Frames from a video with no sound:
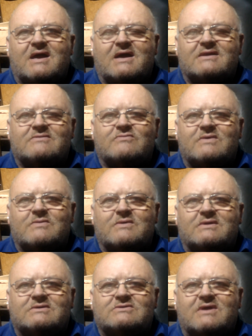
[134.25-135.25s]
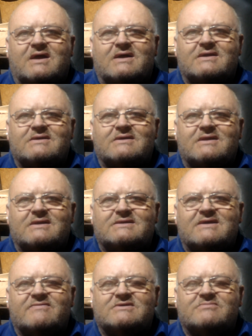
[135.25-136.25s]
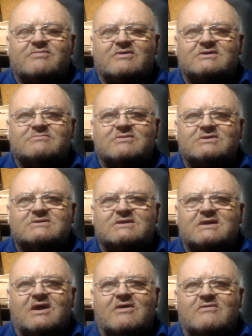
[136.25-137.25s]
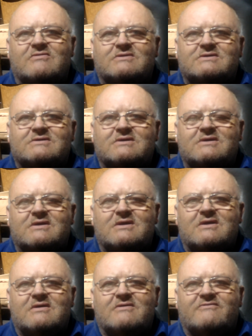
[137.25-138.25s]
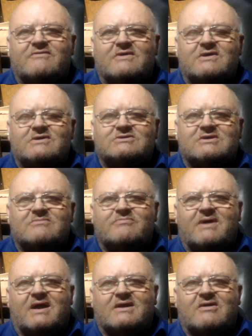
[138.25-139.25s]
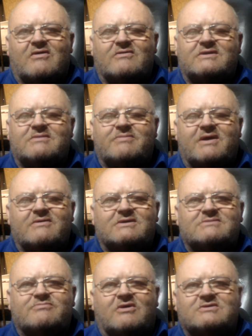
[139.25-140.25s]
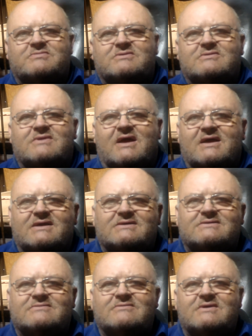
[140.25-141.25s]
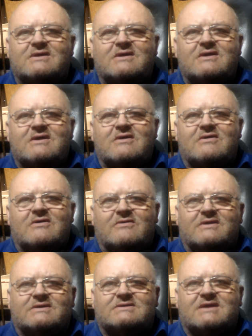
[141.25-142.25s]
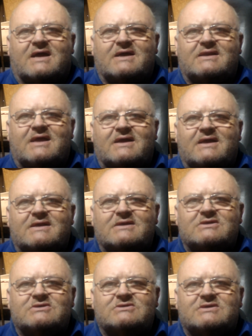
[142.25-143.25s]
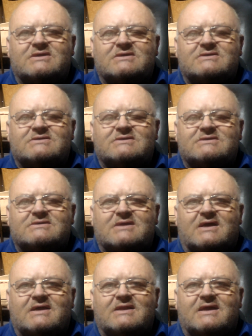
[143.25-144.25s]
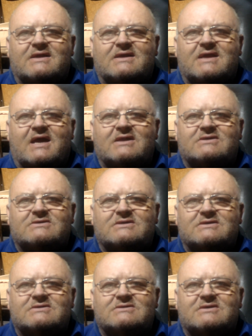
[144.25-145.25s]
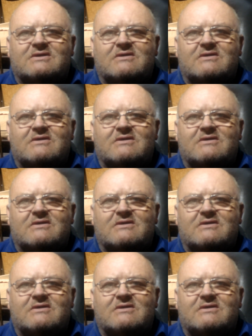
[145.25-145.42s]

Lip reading: And we will try and endeavour to put as much of the old furniture back on the boat as possible. That is, the skylight hinges, skylight catches,